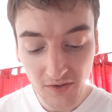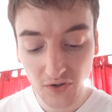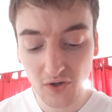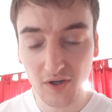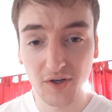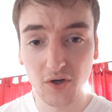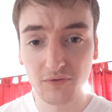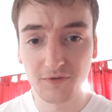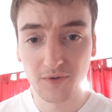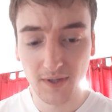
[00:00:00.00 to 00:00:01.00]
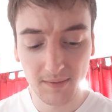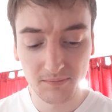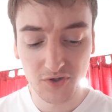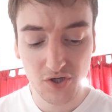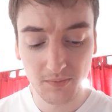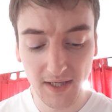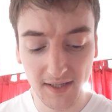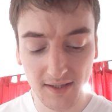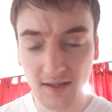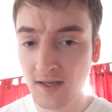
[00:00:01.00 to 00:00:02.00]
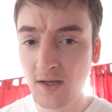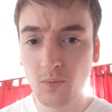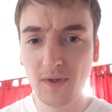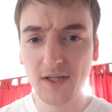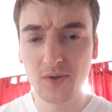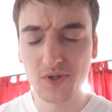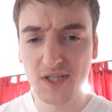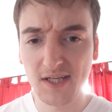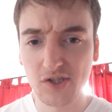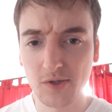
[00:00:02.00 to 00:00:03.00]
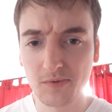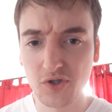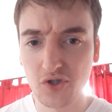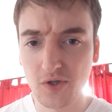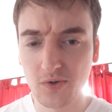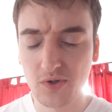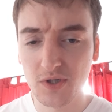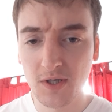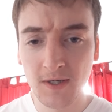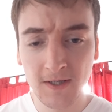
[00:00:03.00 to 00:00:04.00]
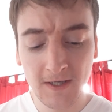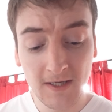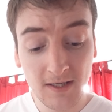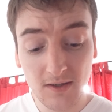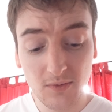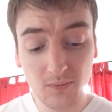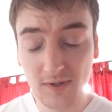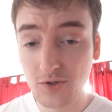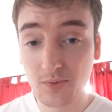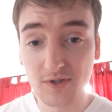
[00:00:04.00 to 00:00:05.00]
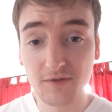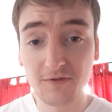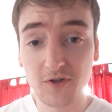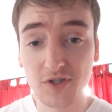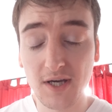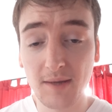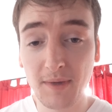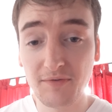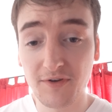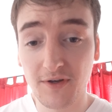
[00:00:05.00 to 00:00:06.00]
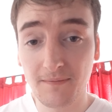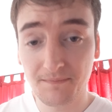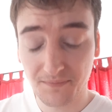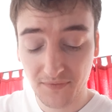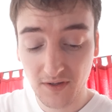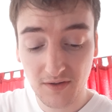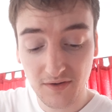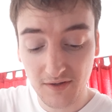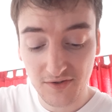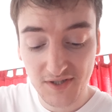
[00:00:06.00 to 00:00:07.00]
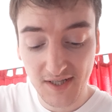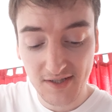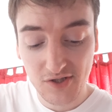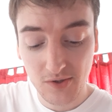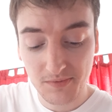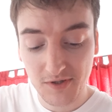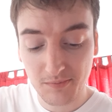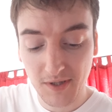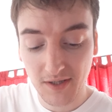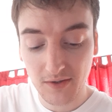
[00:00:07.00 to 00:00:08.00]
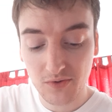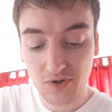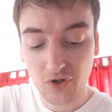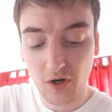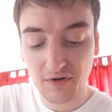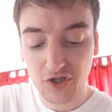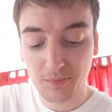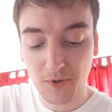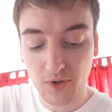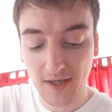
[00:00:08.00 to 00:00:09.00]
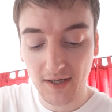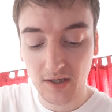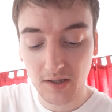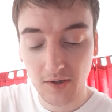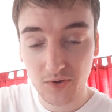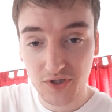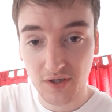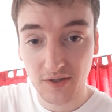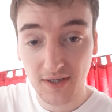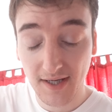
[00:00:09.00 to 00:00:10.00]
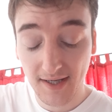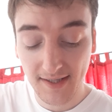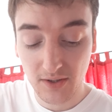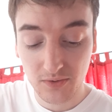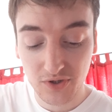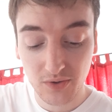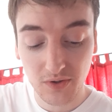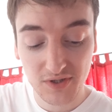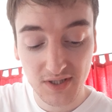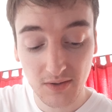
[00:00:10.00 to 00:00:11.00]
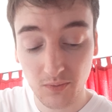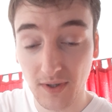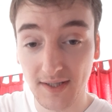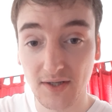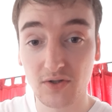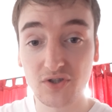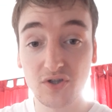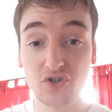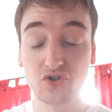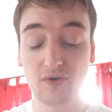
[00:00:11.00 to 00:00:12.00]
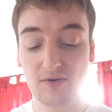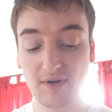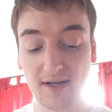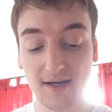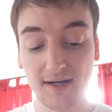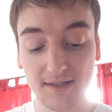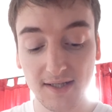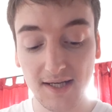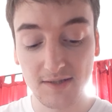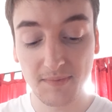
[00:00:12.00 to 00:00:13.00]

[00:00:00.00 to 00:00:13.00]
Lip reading: Not going to go through them too many. We used 6 substitutes, which was the first time ever. that six subs had been used. Norwich booking closer. He also got, well, he got a straight red card. Last